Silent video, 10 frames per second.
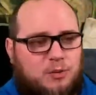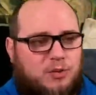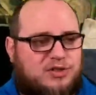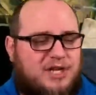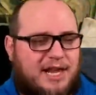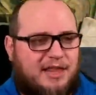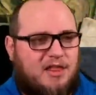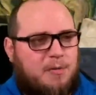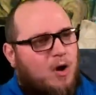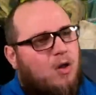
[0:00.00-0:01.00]
we're stacking
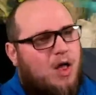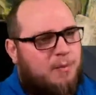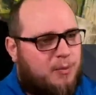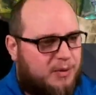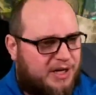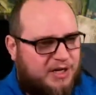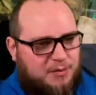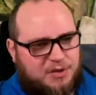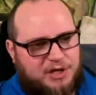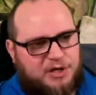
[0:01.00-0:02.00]
them all up and we're getting
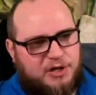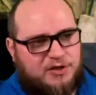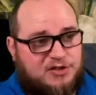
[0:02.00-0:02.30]
them cleared,